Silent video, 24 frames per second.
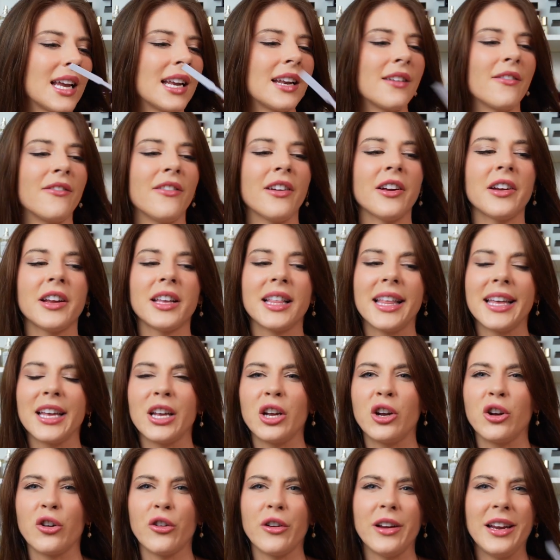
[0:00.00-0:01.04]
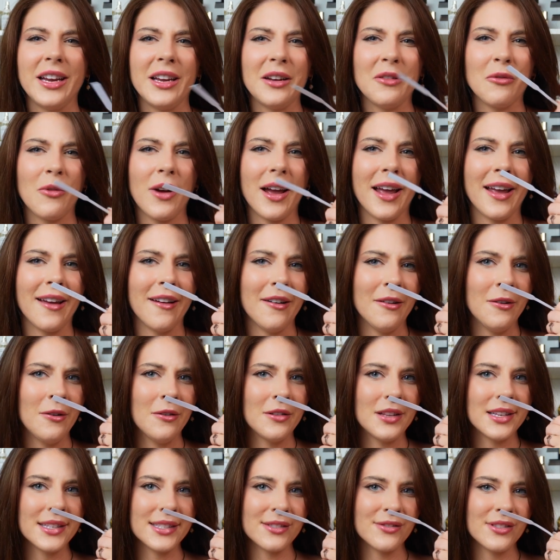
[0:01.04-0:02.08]
in a very like green way.
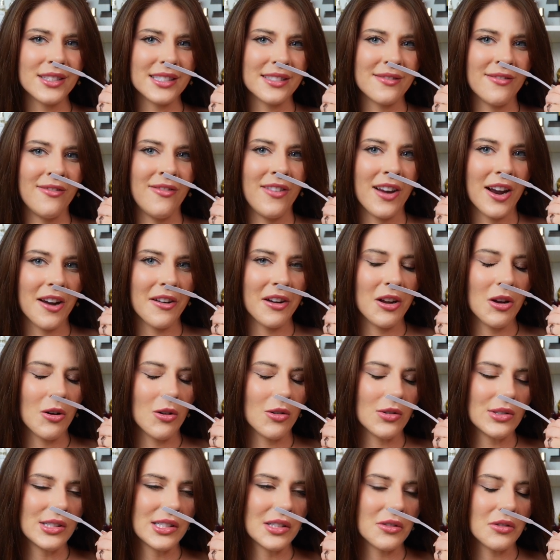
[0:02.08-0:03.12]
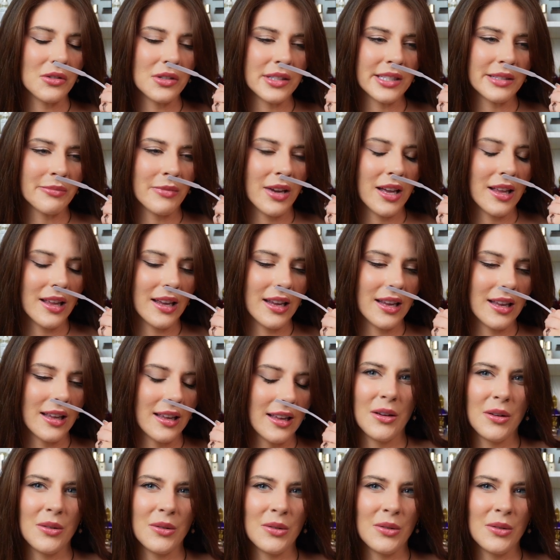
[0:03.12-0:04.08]
Oh, this one is very old school smelling.